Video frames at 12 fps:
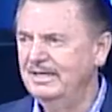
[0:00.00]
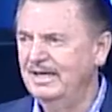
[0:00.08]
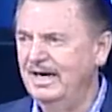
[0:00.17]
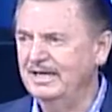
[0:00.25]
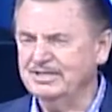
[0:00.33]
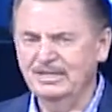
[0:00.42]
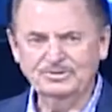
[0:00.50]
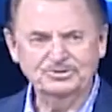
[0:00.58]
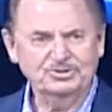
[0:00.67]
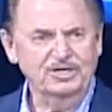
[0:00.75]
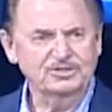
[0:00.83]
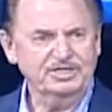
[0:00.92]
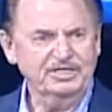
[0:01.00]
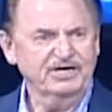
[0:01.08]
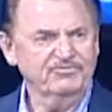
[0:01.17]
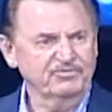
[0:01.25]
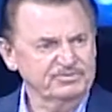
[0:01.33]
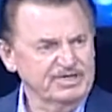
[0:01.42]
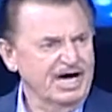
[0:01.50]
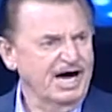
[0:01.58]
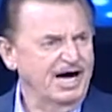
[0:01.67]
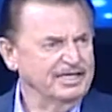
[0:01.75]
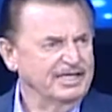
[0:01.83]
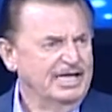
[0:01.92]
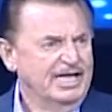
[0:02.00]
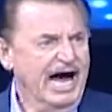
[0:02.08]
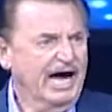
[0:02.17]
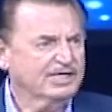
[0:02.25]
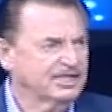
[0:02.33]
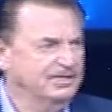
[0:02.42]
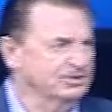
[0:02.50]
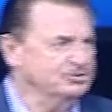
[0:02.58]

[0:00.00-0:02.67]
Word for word: I come to church to hear from God. I come to